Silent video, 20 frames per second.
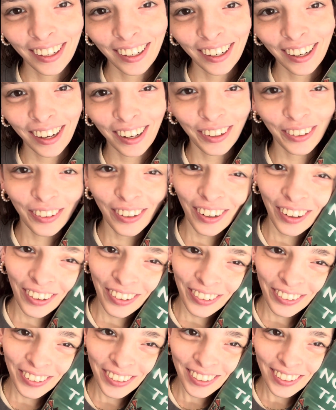I don't
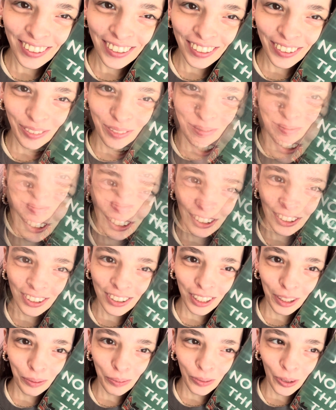know. I
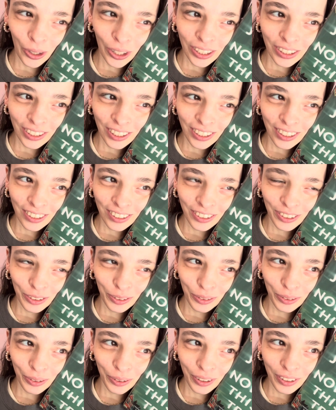just am wanting
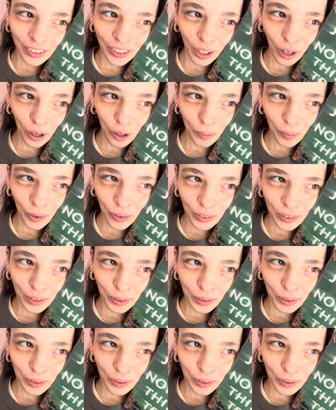to talk about these